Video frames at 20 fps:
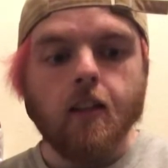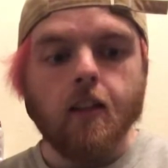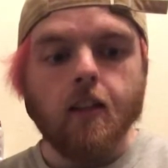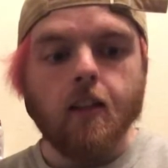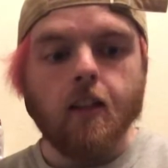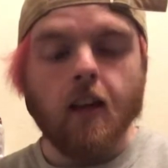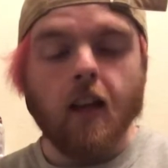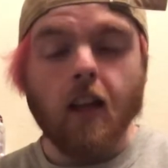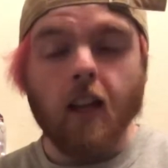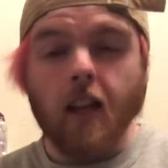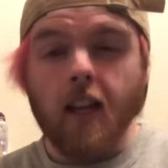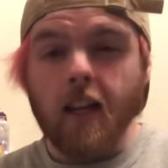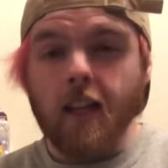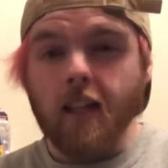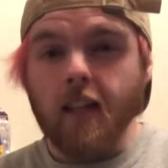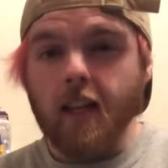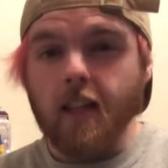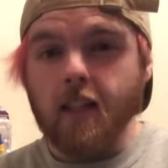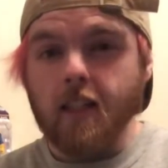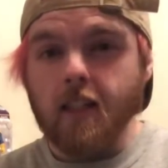like
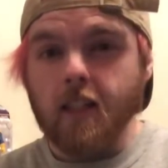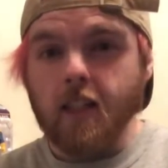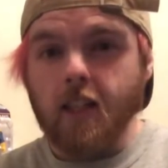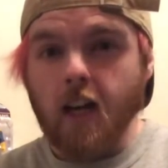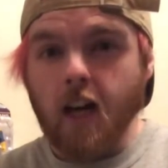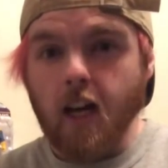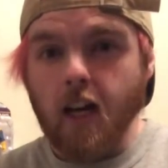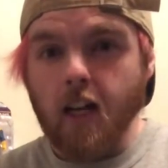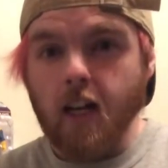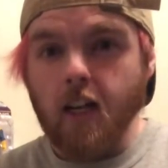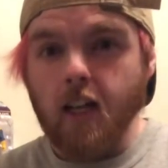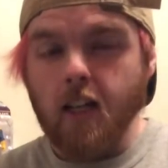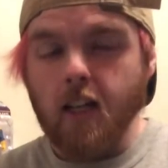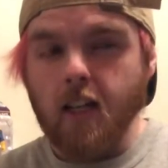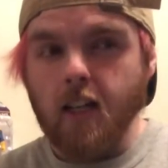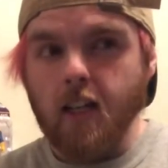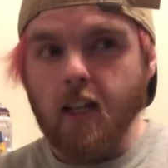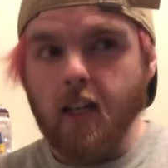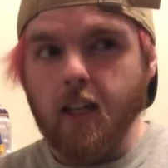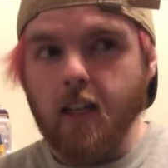that it's cut
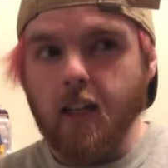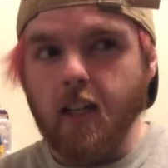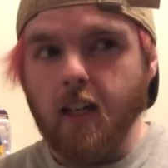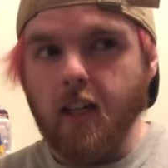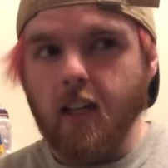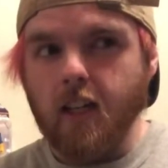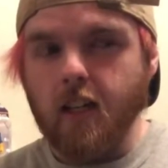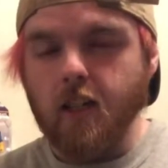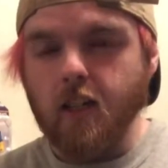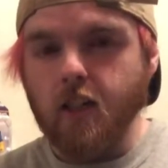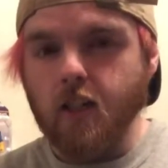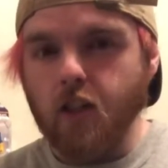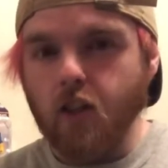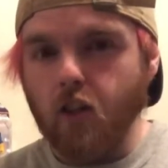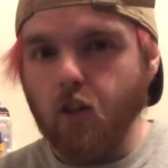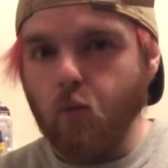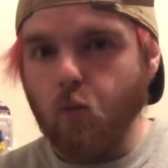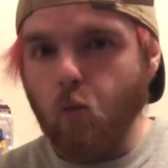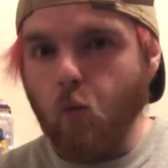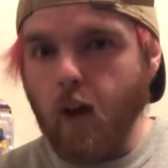in
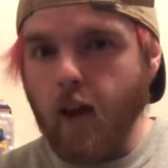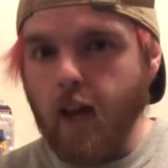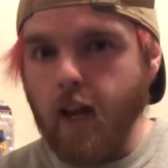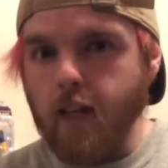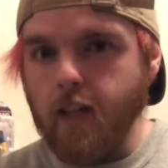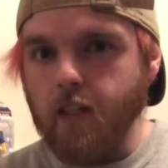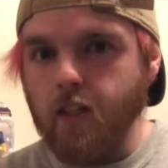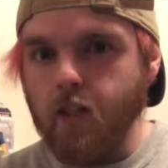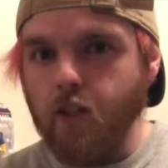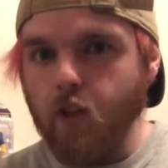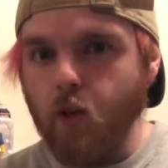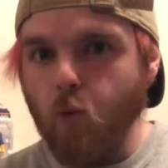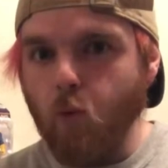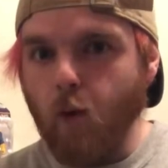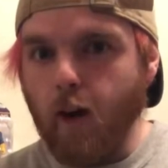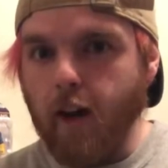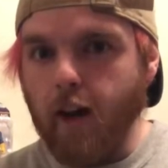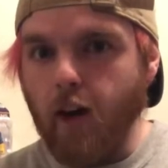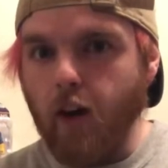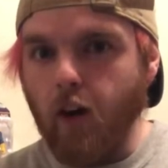certain ways to
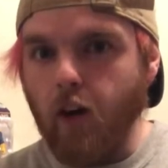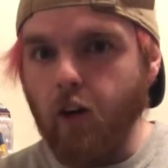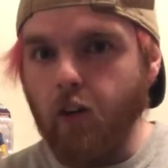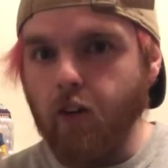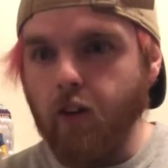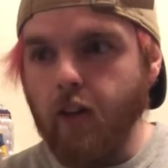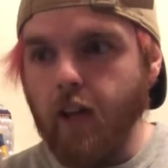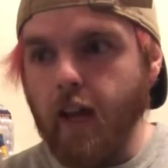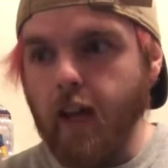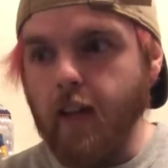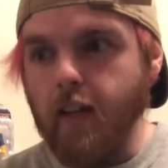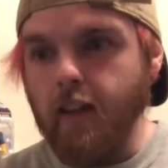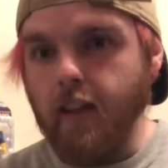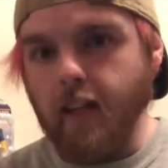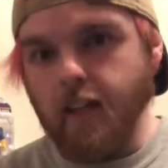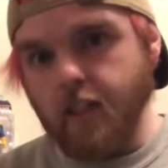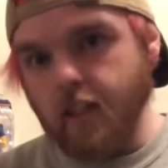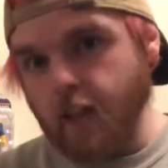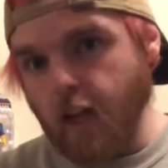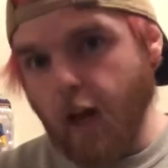where
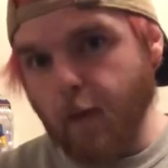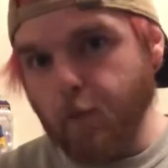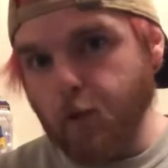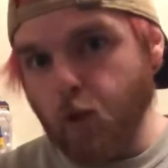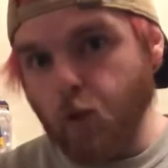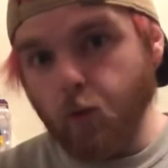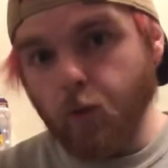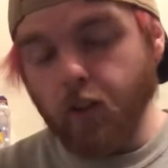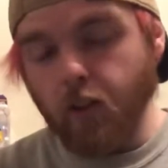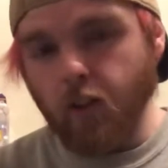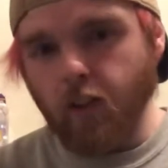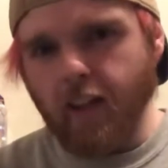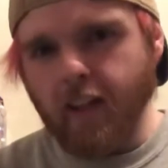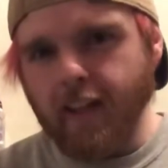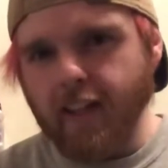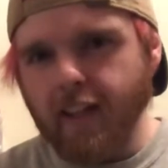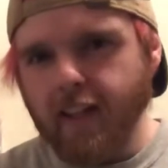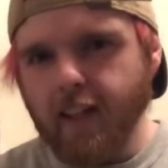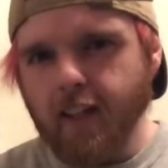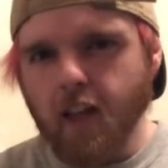they stop you and they're
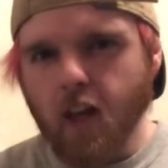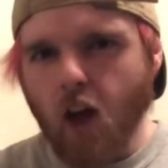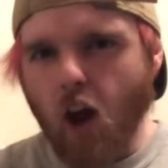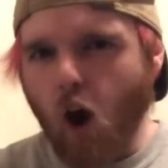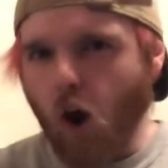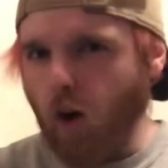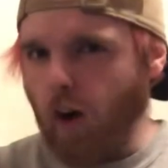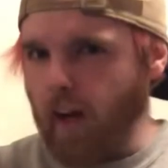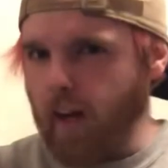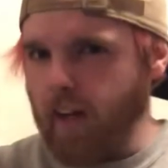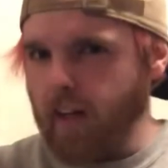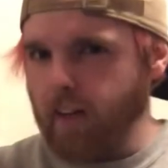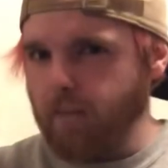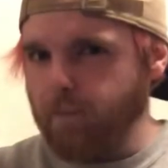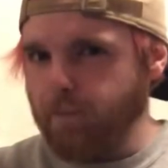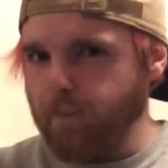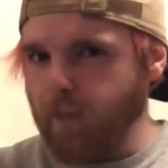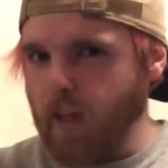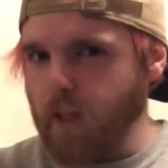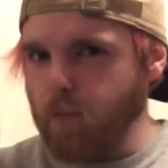like, all right,
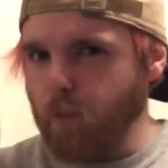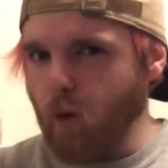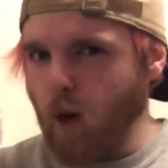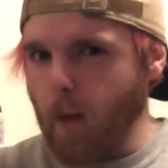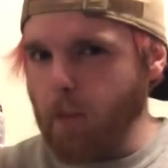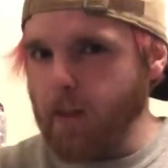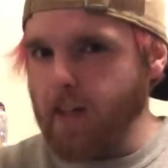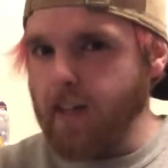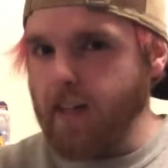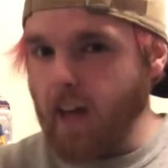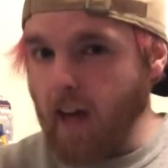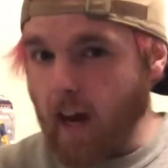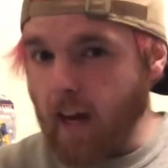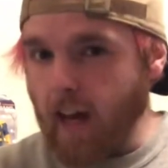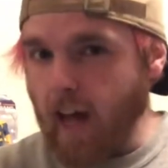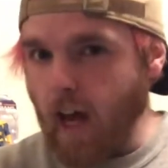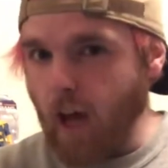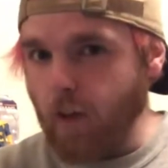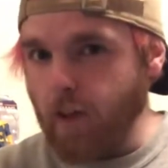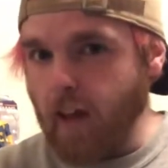that's probably not
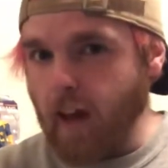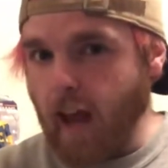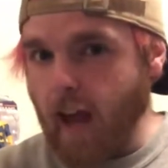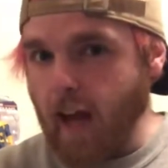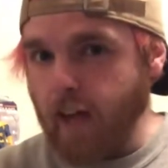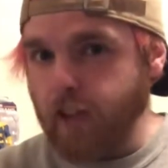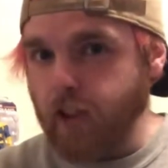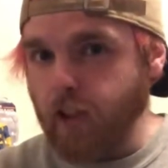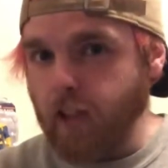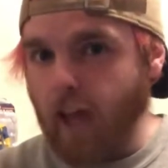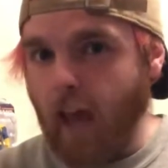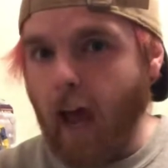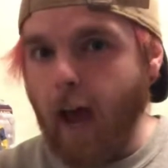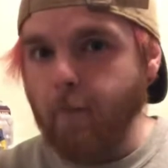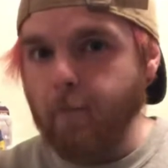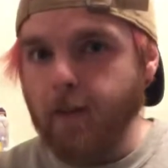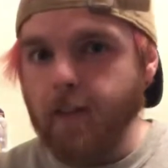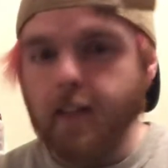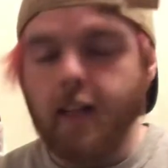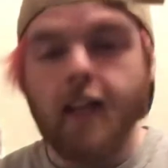how that actually
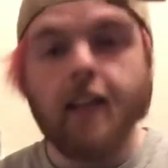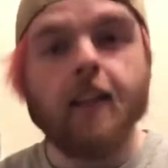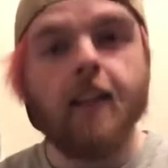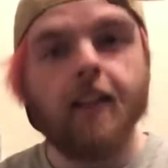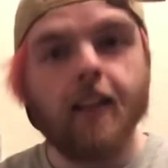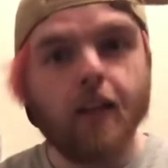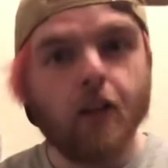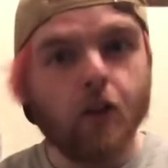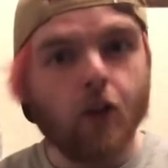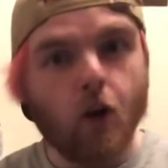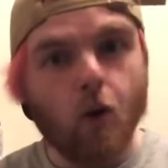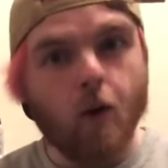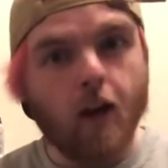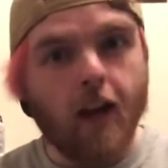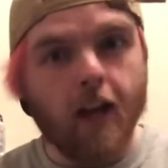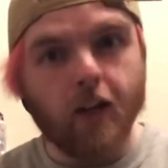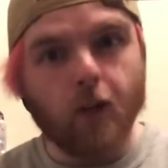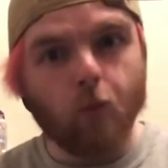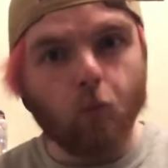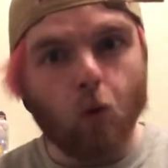happened, and then they go
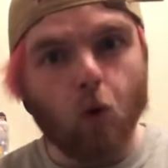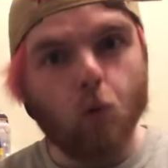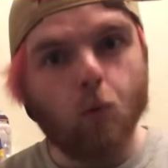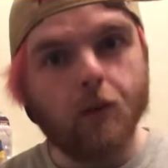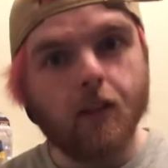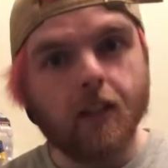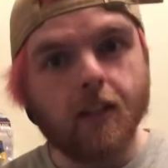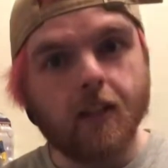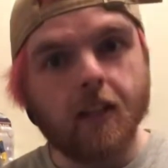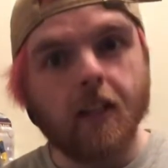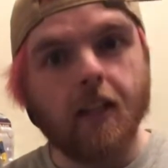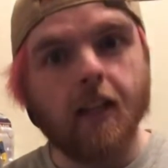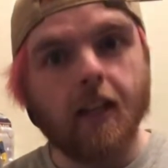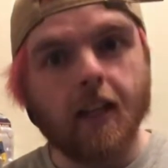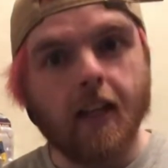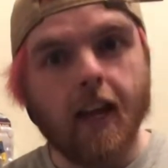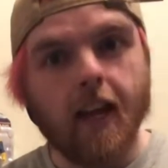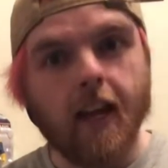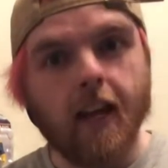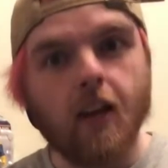ahead and roll with a scene
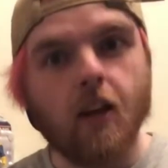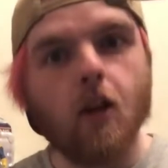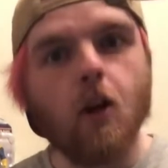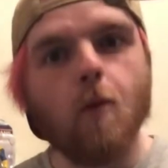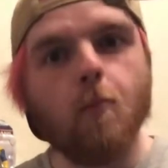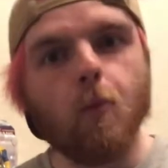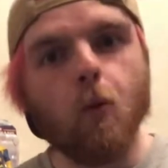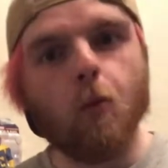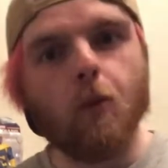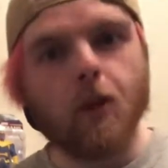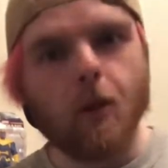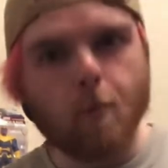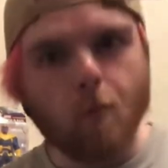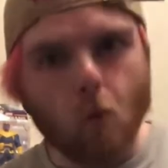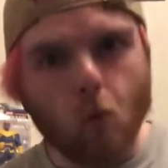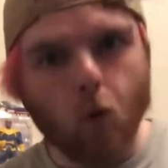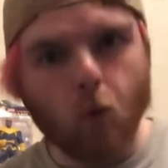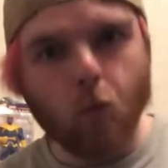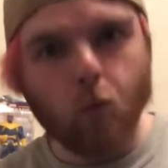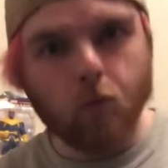again, but with a
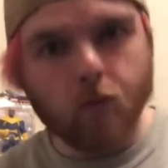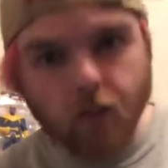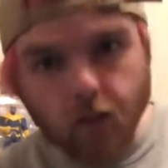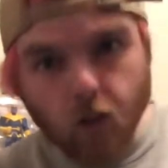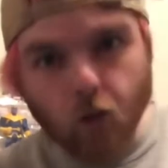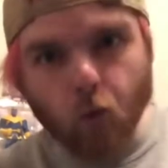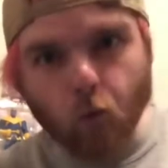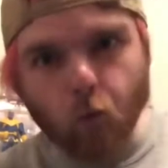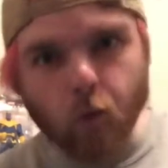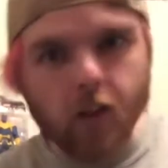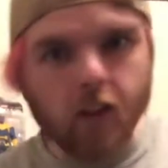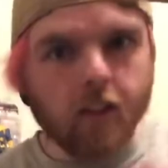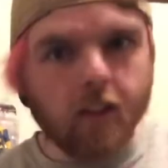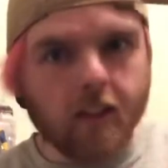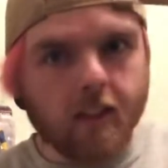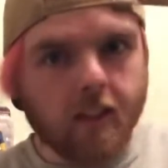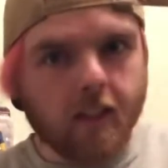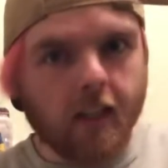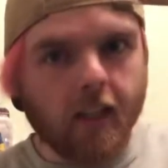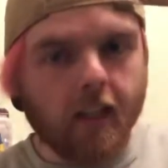more
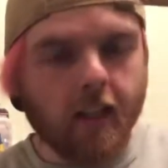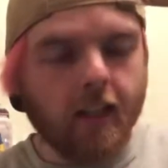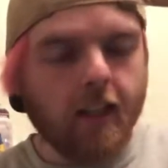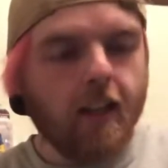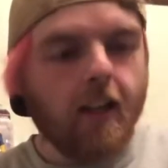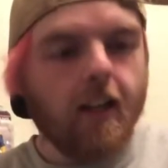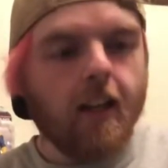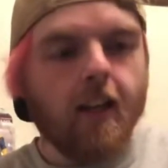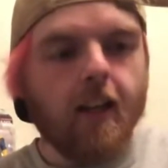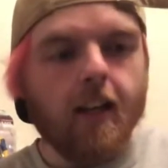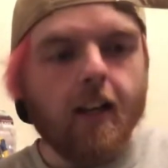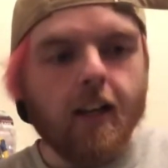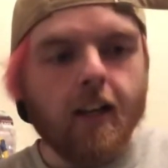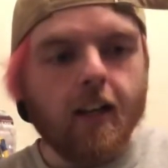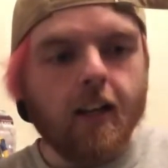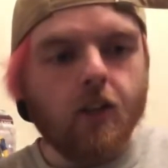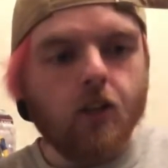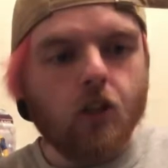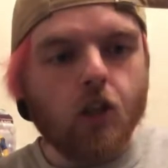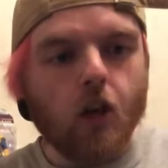realistic
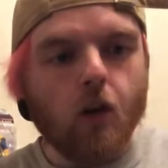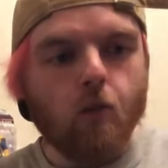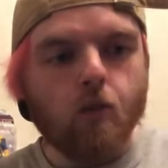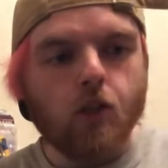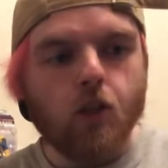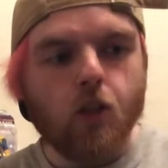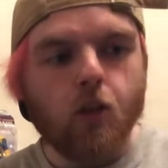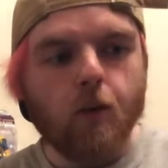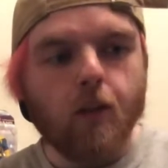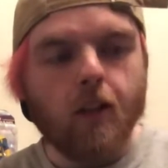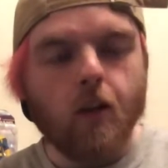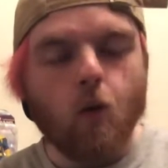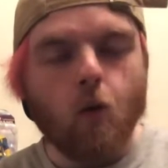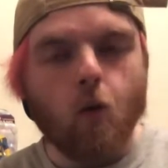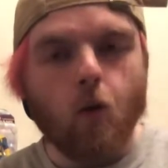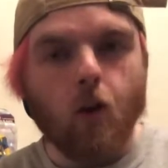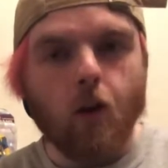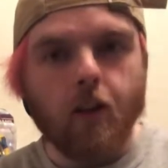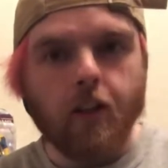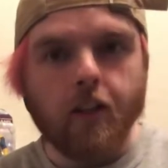tone to it,
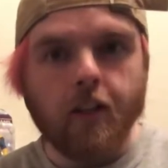or